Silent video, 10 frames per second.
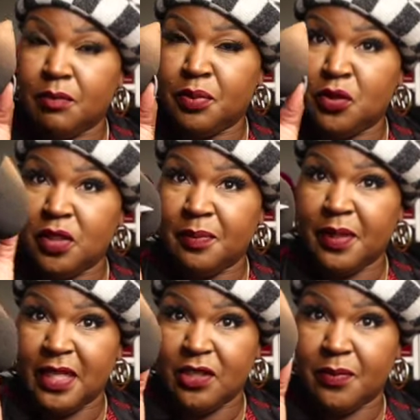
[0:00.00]
Beauty
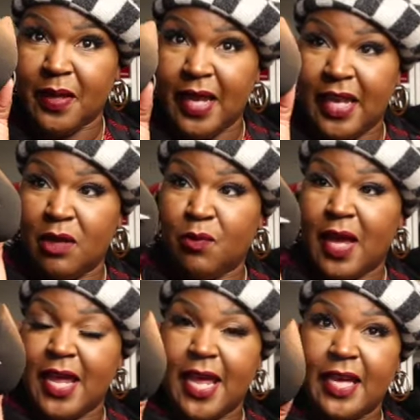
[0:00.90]
Blender by
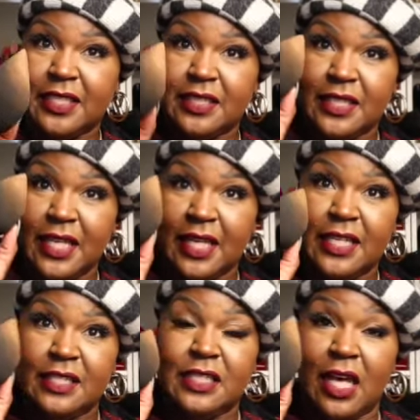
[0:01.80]
NYX
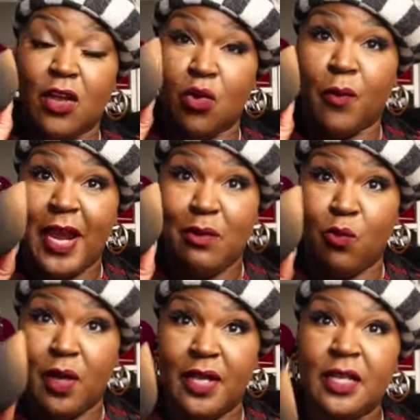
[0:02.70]
is a great
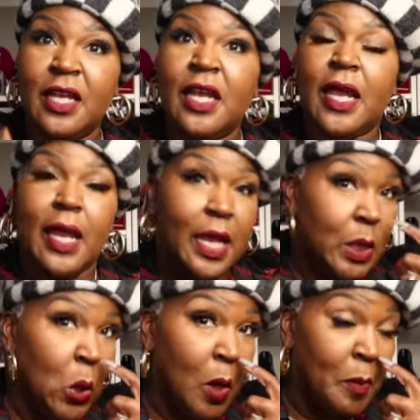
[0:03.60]
one.
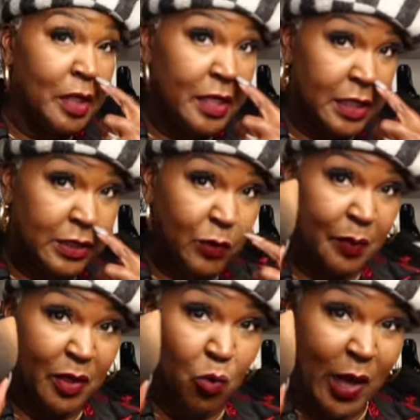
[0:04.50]
And normally this will
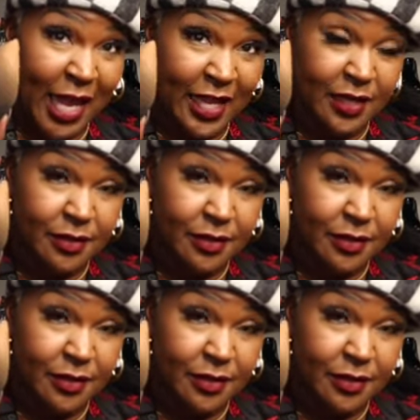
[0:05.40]
be wet.